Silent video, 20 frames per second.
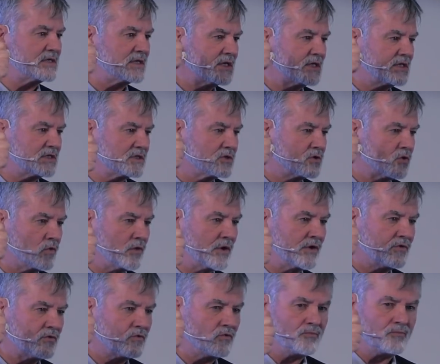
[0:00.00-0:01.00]
is
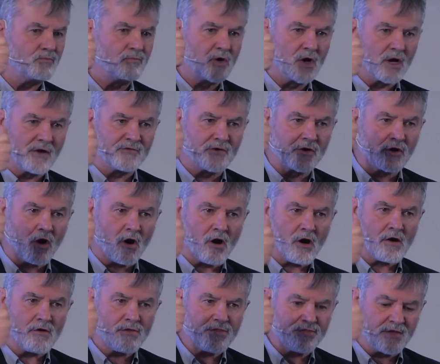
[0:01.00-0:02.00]
going to govern
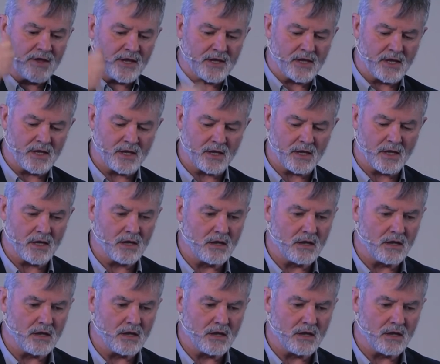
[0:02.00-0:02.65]
our thinking.